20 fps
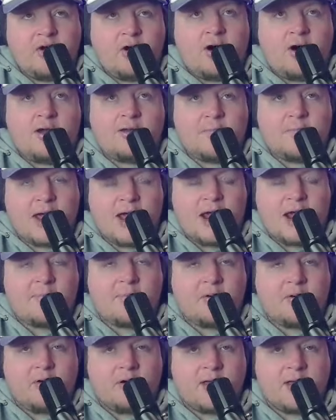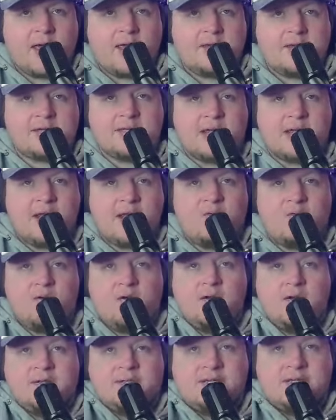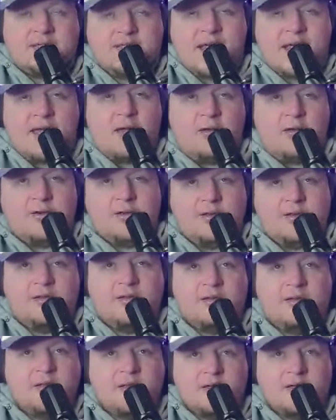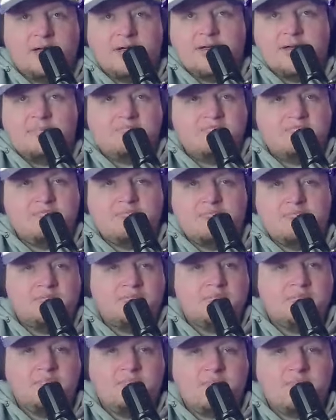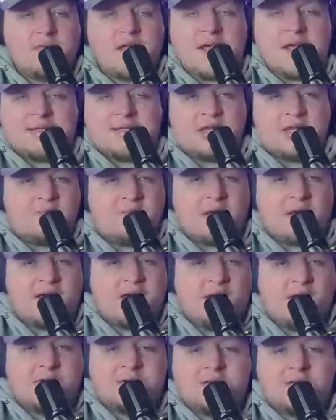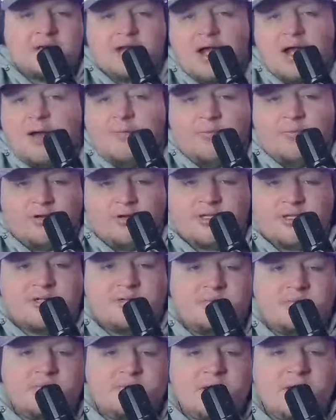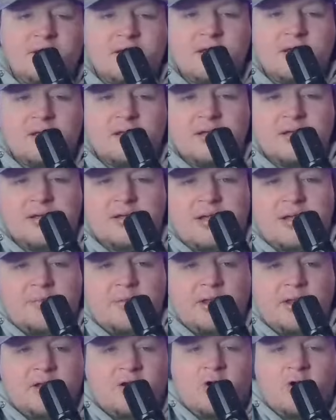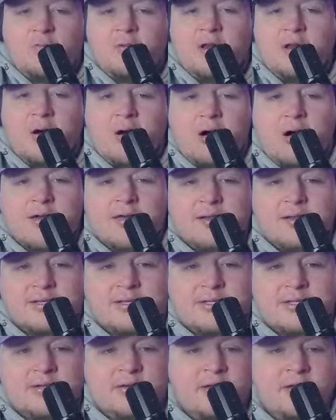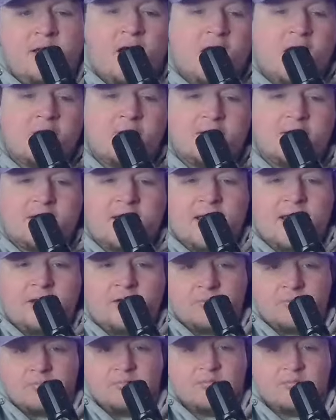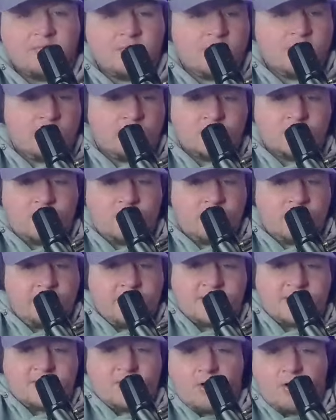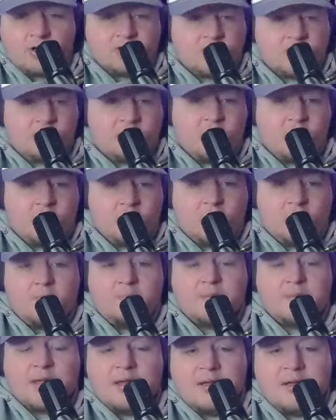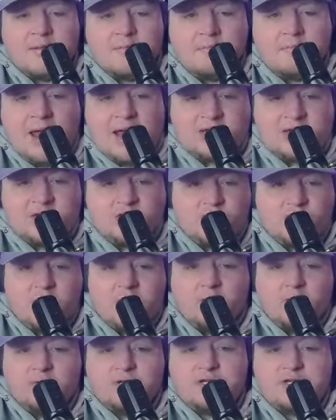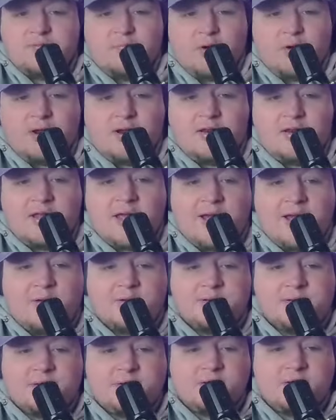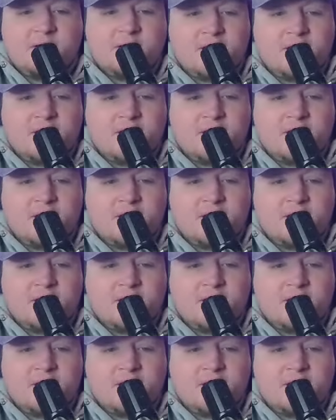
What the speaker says: On paper, K-State was as talented as anybody else in the conference. I mean, Coleman Hawkins, Doug McDaniel, who was one of the best guards in the portal, Max Jones, Brendan Housen,